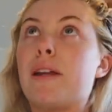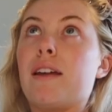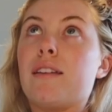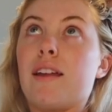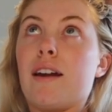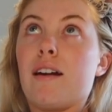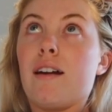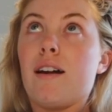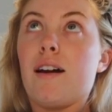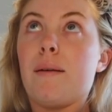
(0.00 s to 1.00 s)
be. They're
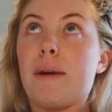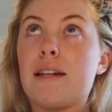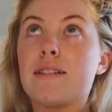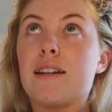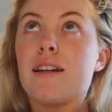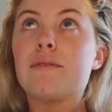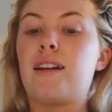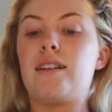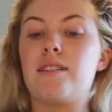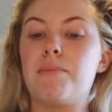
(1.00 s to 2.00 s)
amazing.
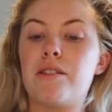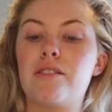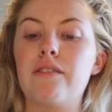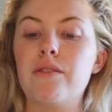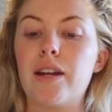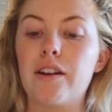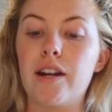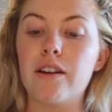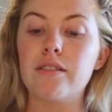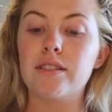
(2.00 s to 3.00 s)
And especially if you get your
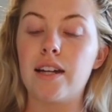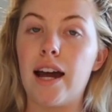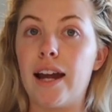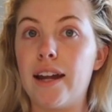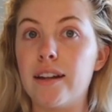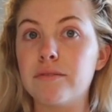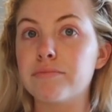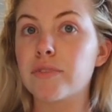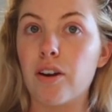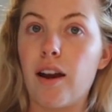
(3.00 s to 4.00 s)
hair dyed
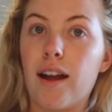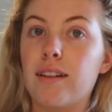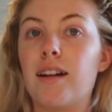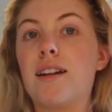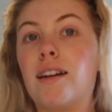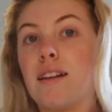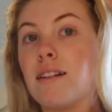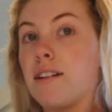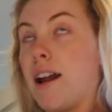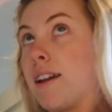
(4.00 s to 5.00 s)
or highlighted
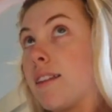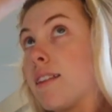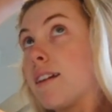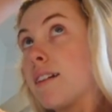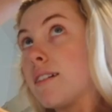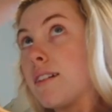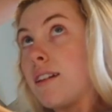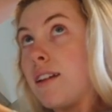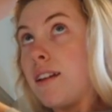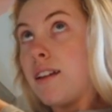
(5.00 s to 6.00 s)
or anything,
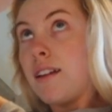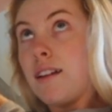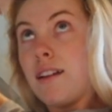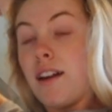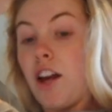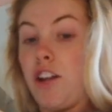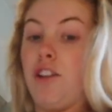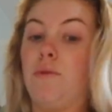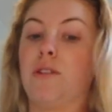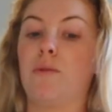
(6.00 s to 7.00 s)

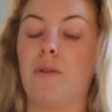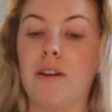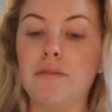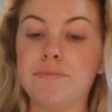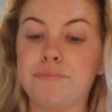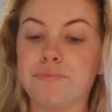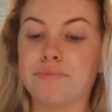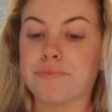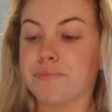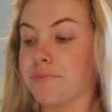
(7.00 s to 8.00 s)
use an oil.
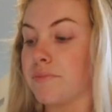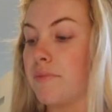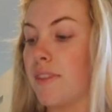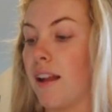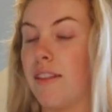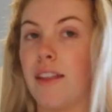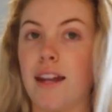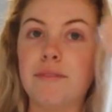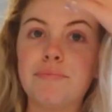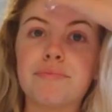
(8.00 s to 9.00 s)
And
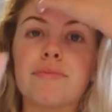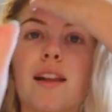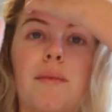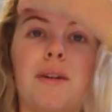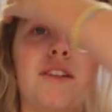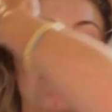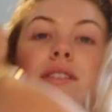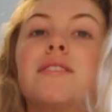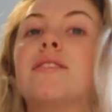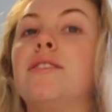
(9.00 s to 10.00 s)
then I'm gonna use
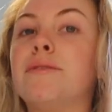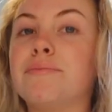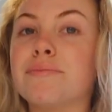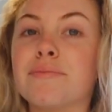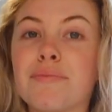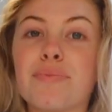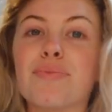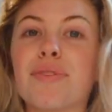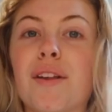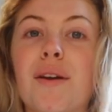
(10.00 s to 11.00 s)
this little
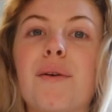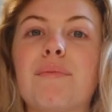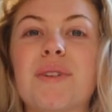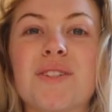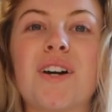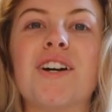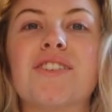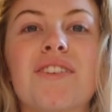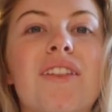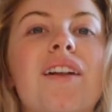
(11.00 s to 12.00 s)

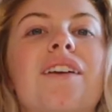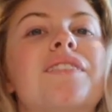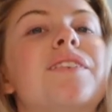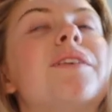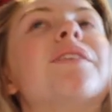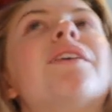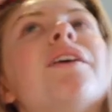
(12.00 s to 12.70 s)
massager thing to